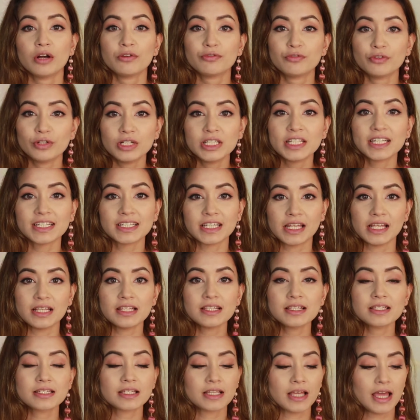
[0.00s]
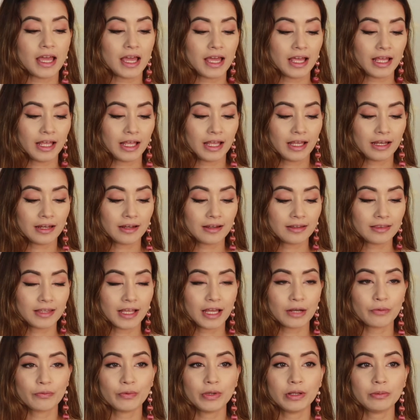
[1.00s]
full day test, and
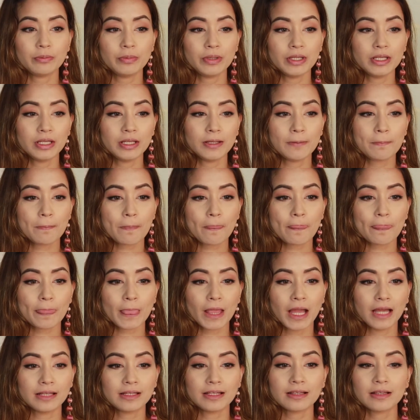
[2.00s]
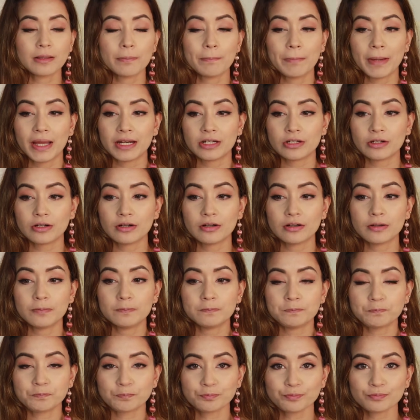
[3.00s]
that will be, I think, the better
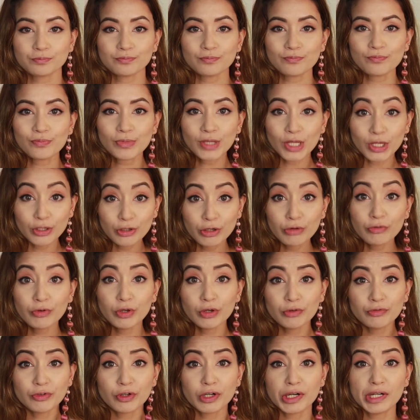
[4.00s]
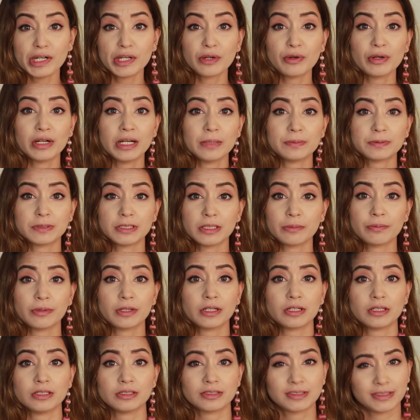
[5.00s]
review for a liquid lipstick
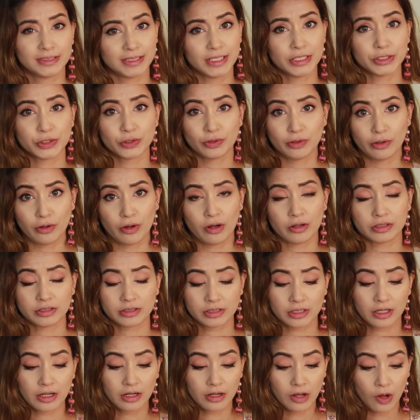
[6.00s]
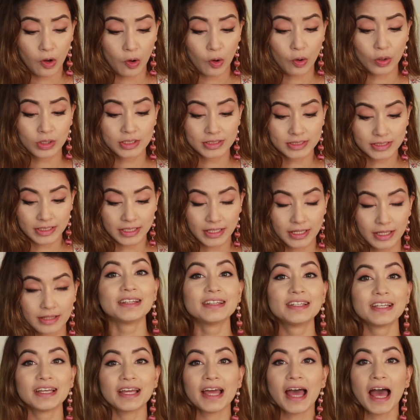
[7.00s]
because they should last all day.
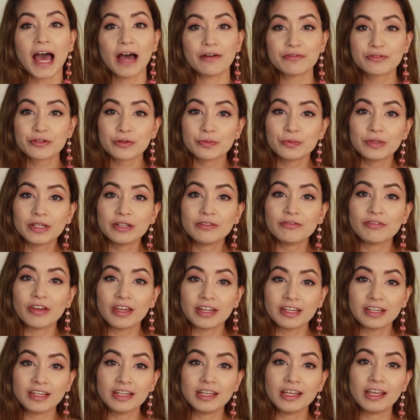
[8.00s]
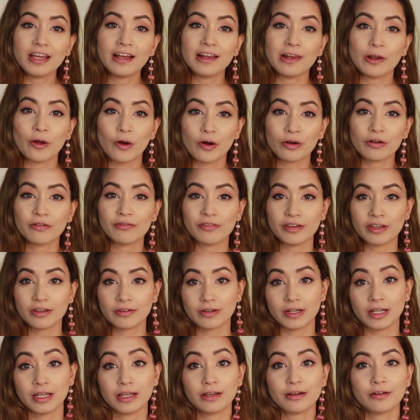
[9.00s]
They have to be very long
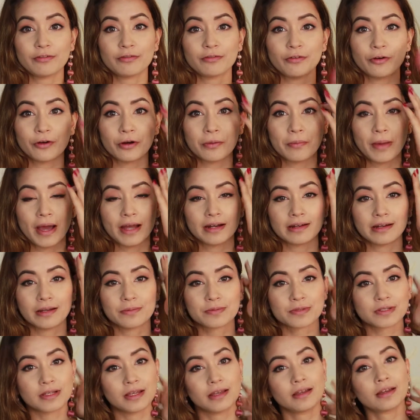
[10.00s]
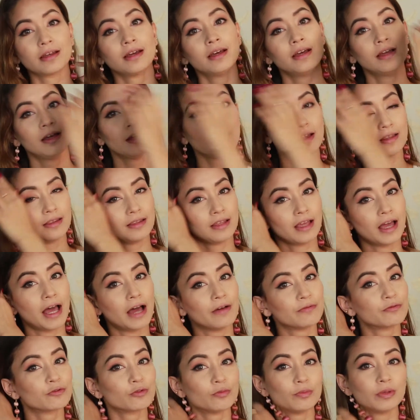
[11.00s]
wearing for a matte lipstick. They
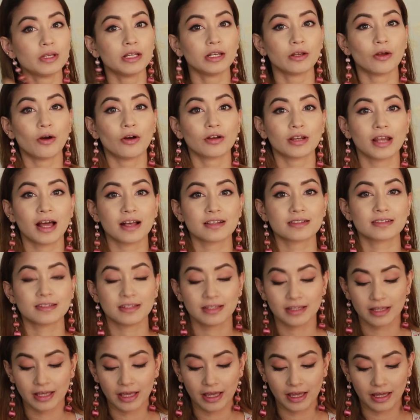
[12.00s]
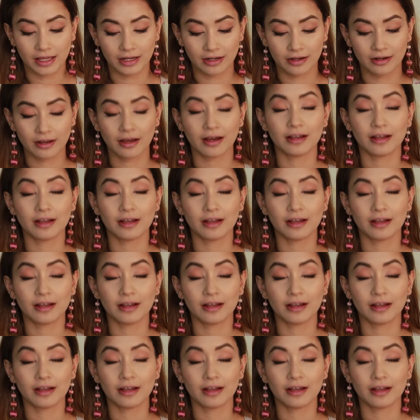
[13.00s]
have to be long lasting, and